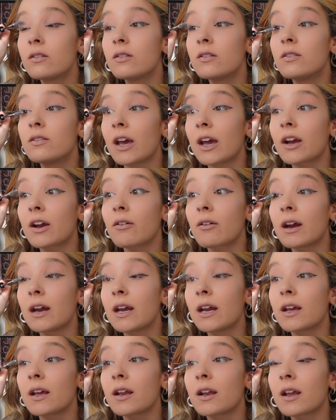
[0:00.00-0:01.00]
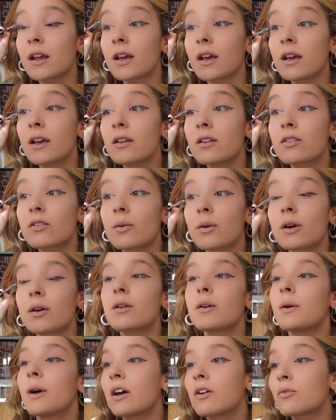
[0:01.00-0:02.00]
decorating in here. So
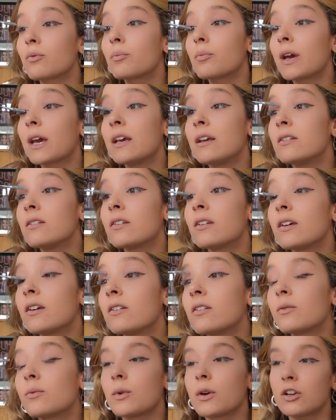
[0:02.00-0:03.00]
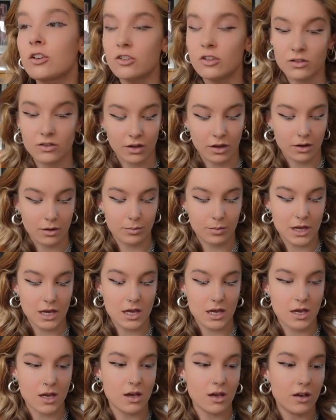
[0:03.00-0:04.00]
although I haven't painted, which is going to
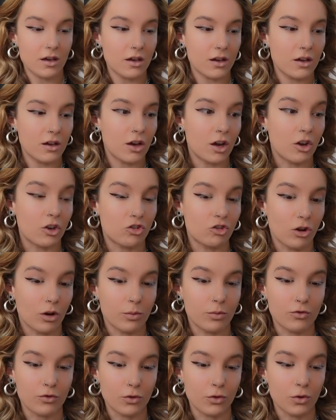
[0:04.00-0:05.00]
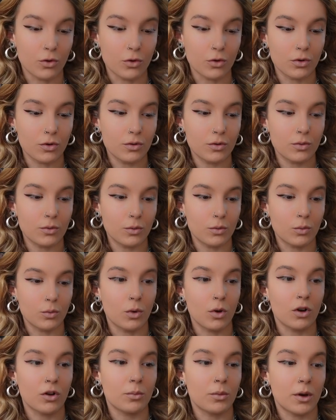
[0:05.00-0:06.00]
be a job for
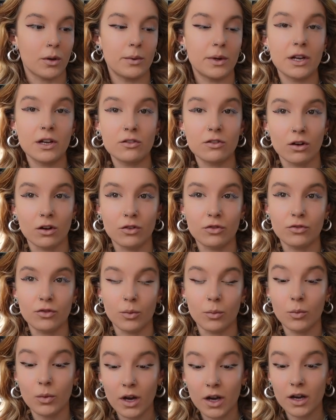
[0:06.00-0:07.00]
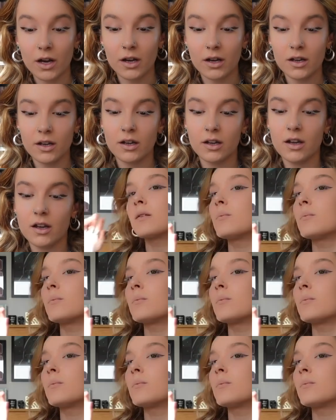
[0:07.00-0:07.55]
one of my weeks off from work, the